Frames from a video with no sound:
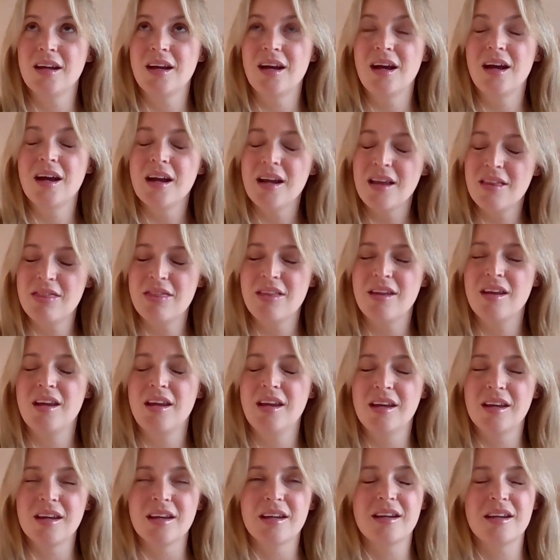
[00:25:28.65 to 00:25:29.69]
I
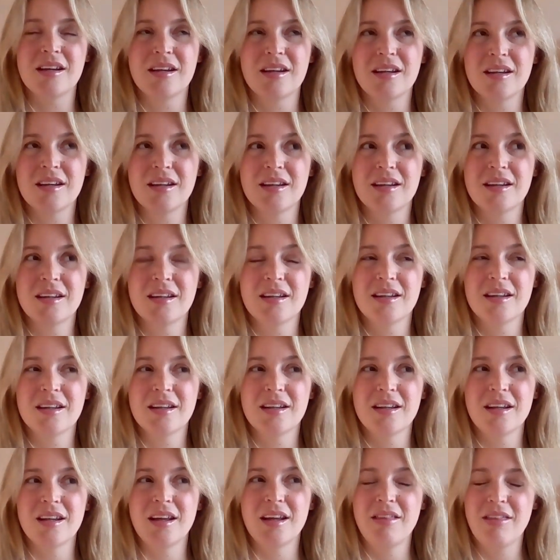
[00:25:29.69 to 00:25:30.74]
think
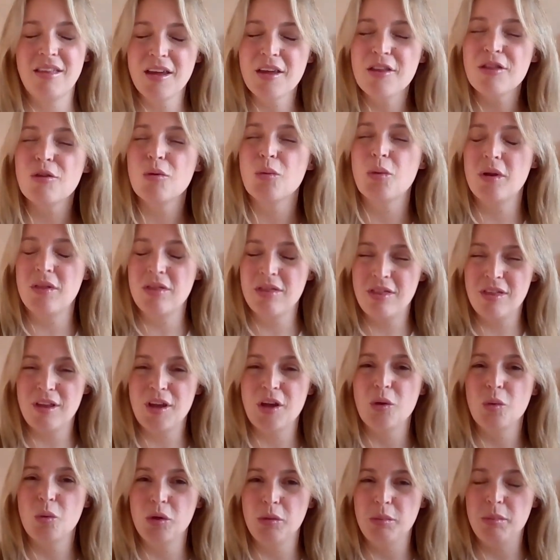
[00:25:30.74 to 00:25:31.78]
the one
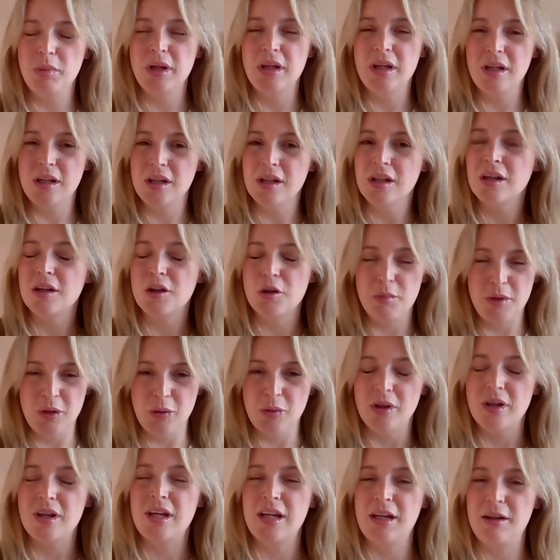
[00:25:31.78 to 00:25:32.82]
thing would be
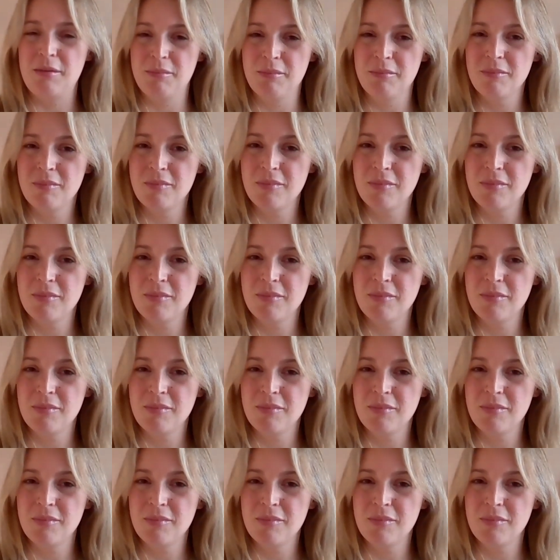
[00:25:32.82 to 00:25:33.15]
community.